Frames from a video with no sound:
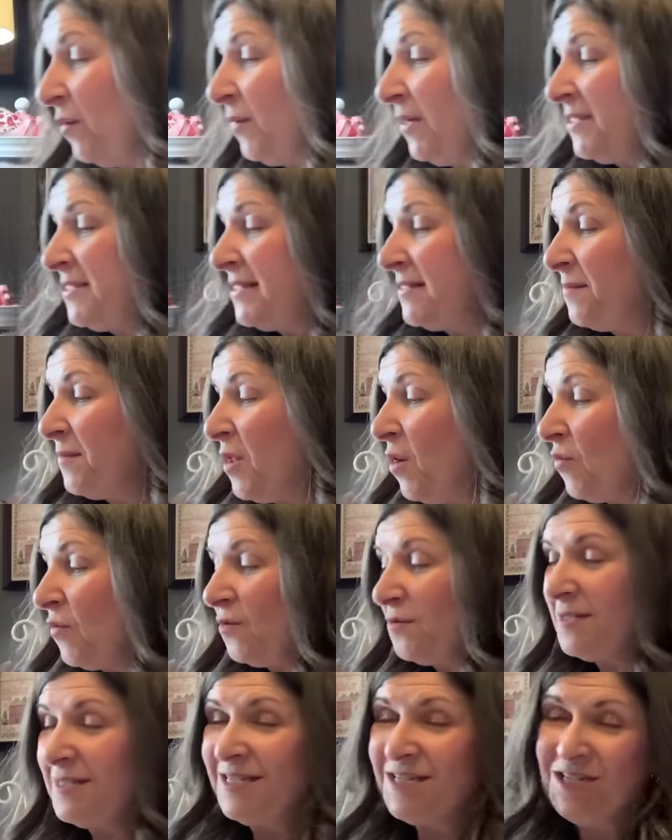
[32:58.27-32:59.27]
with some
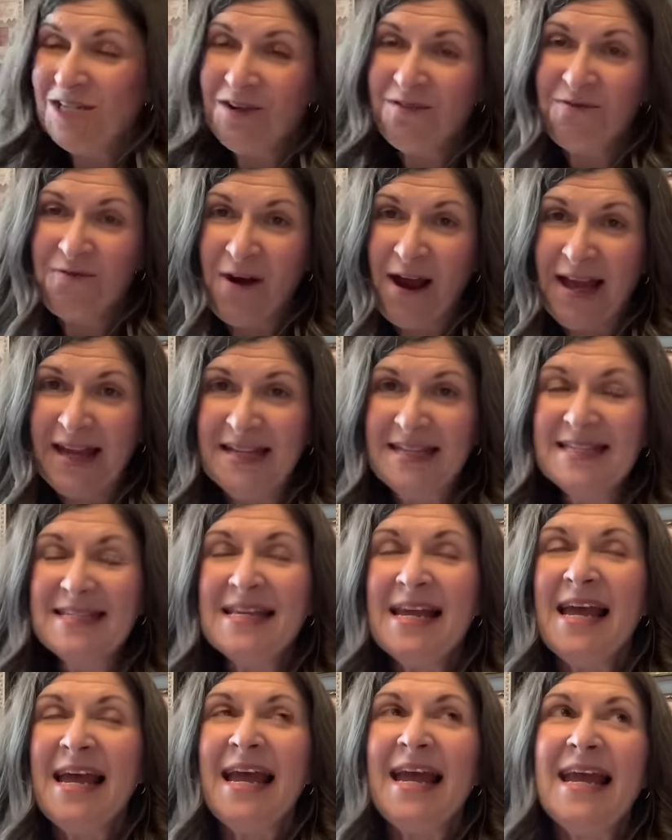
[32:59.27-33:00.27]
local stitchy friends
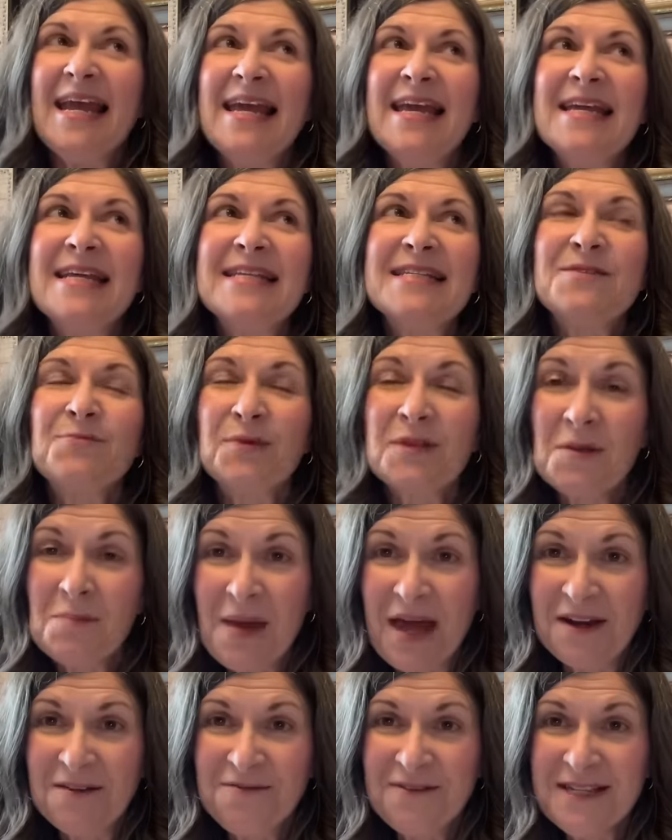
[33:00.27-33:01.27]
is with the
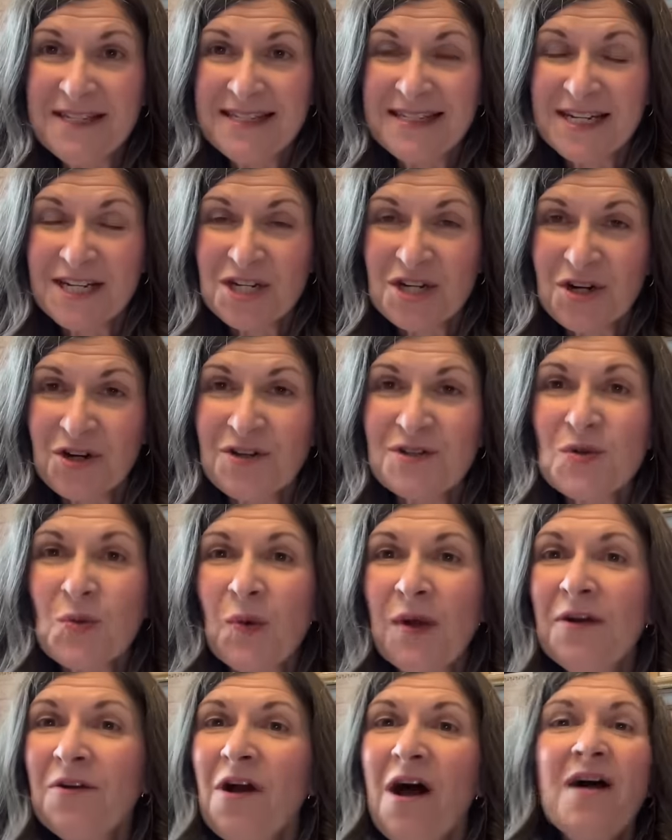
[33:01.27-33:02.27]
Menifee Stitchers,
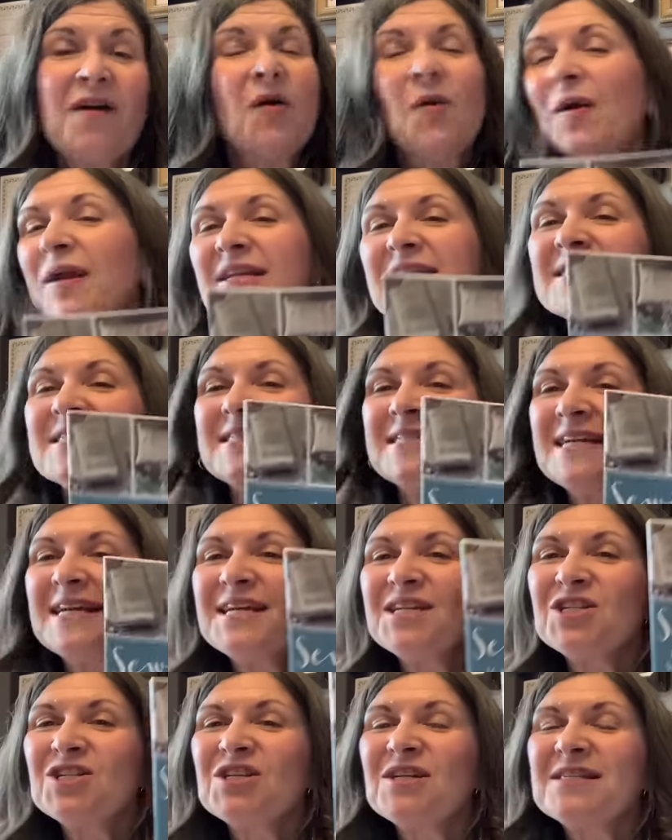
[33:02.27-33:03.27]
we're all going to
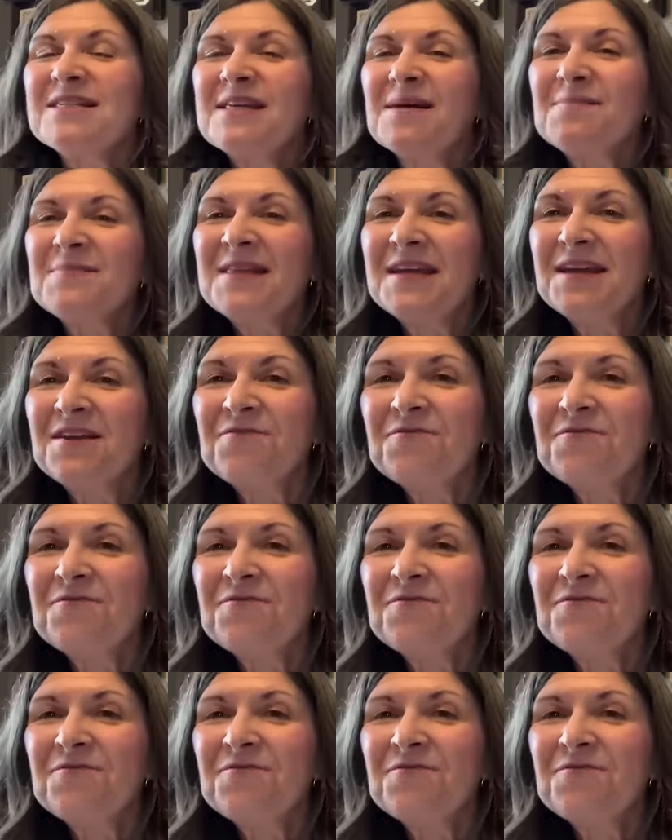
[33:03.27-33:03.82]
stitch something